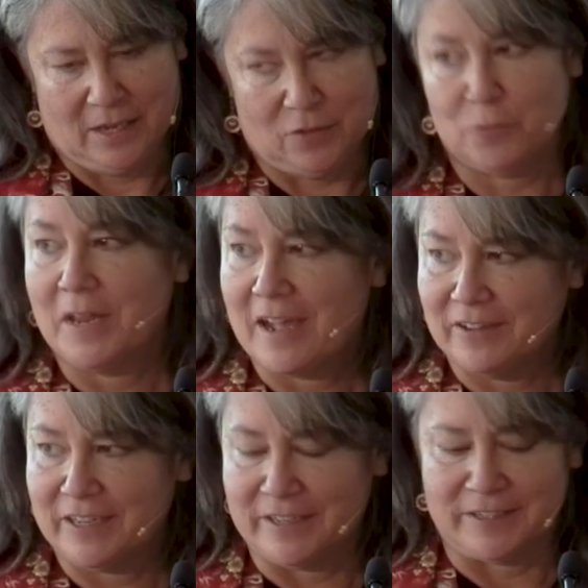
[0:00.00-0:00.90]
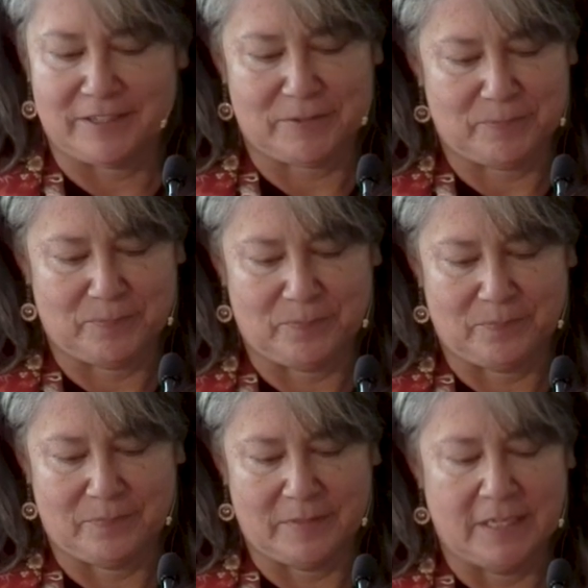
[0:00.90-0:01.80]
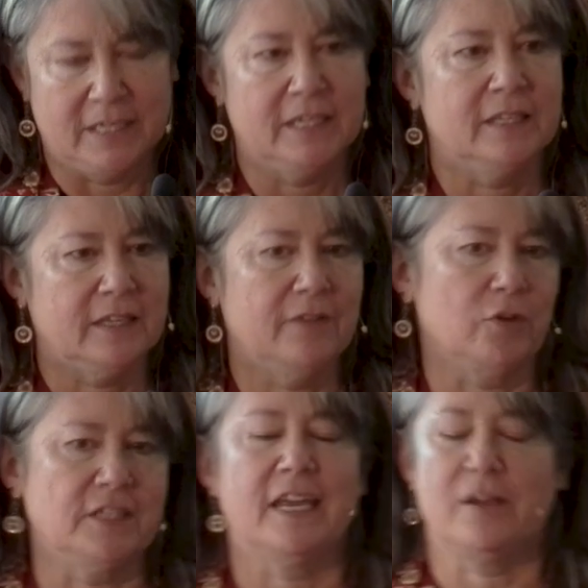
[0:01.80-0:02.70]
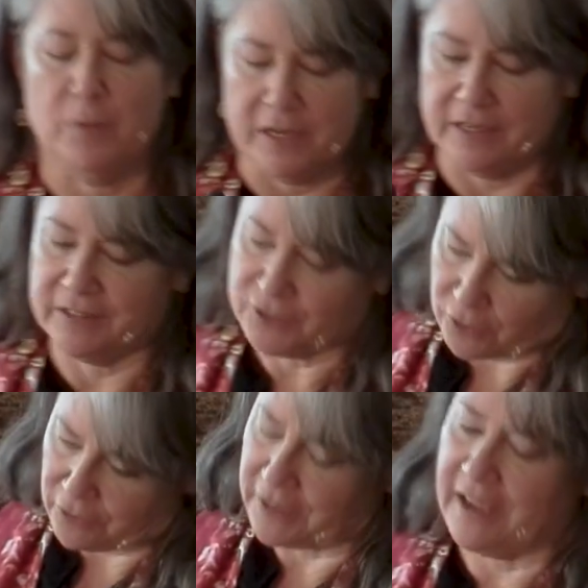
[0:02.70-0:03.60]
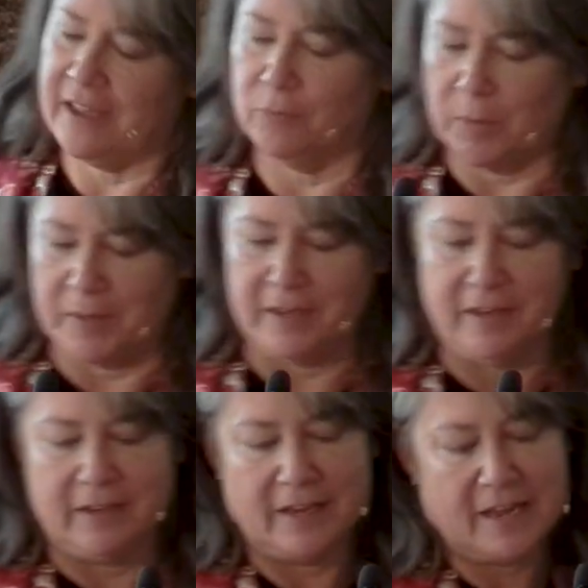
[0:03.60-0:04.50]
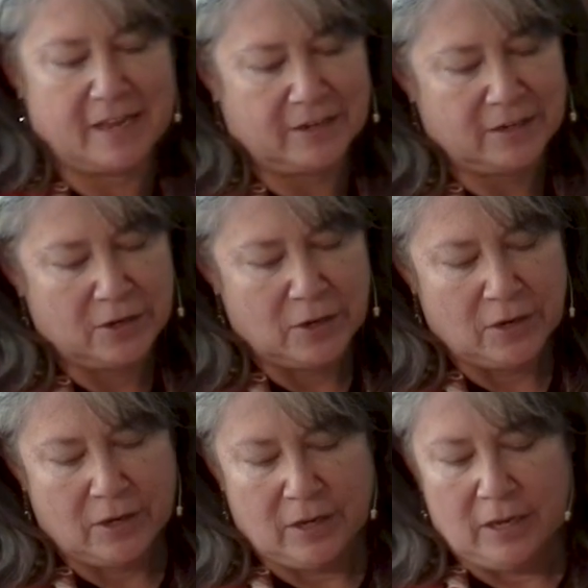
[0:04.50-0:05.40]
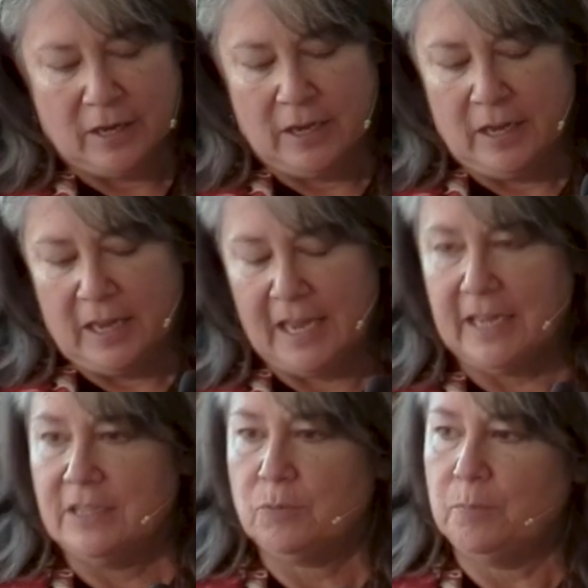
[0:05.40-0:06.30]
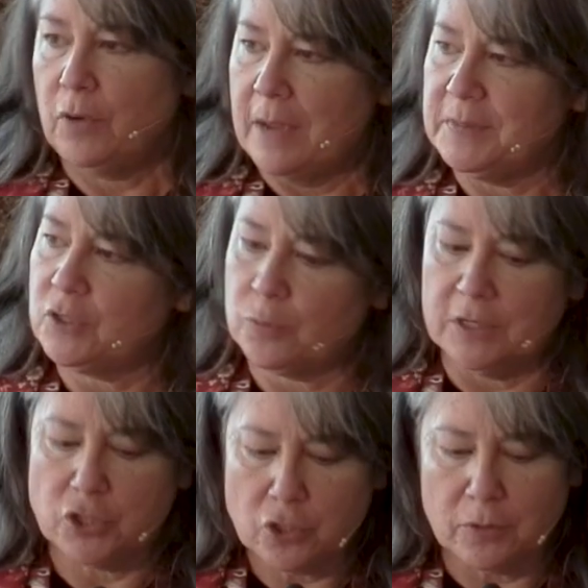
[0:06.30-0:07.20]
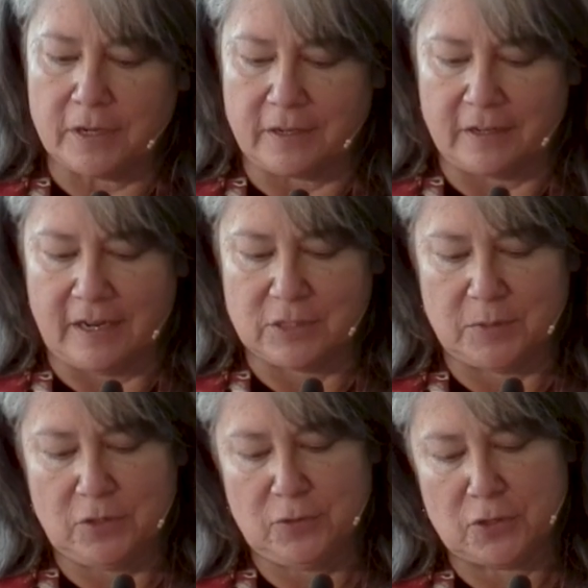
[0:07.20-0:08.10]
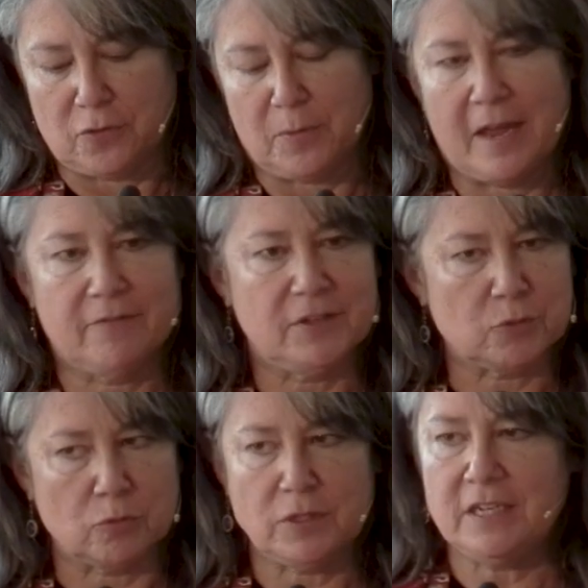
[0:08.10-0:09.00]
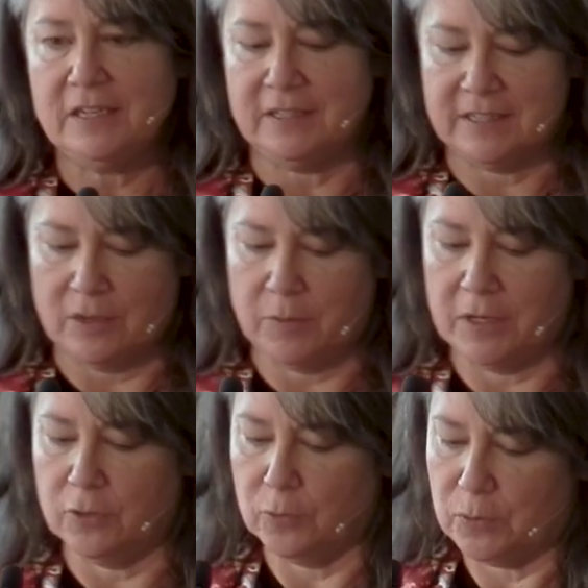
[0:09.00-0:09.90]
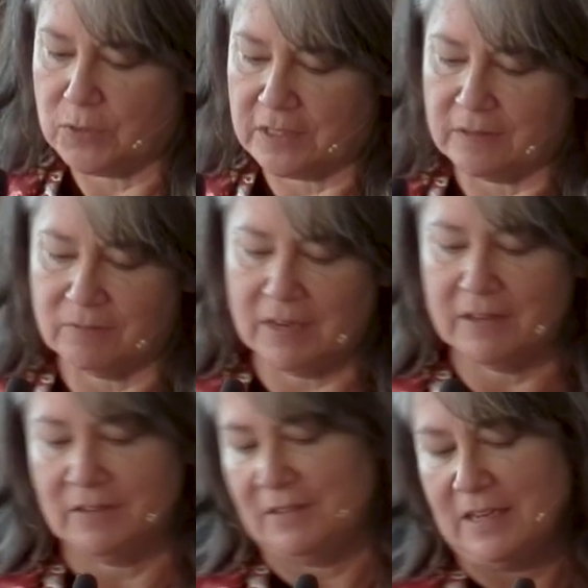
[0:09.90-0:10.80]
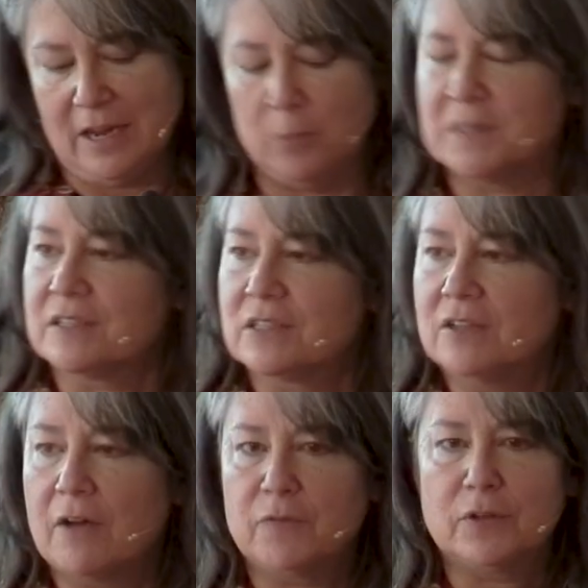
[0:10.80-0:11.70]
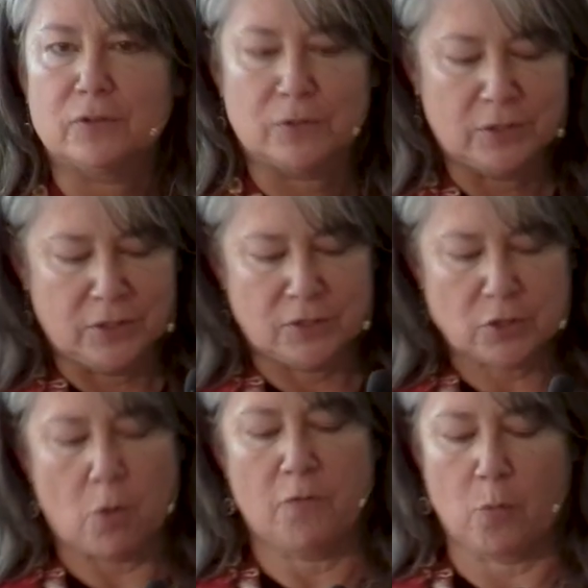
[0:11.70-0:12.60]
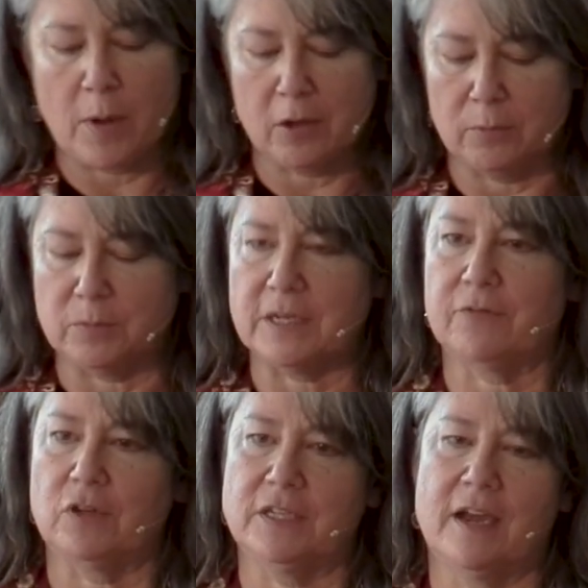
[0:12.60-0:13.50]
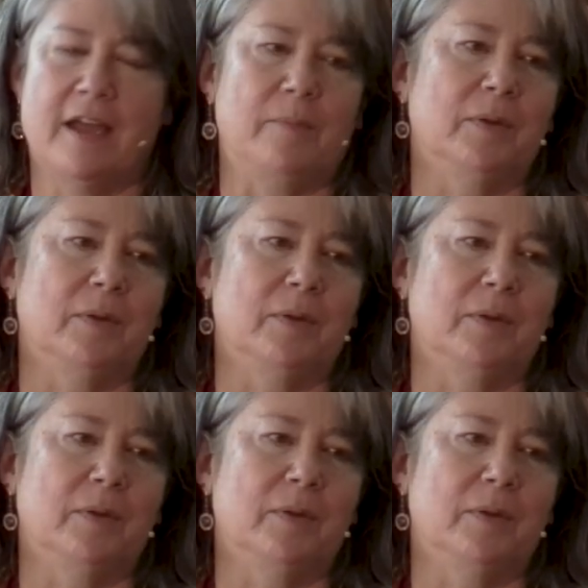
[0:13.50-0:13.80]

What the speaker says: The reality is that every day we start again, we begin again, and perhaps it's reassuring as we do so that we have these routines that we use and that helps us not feel so overwhelmed every time.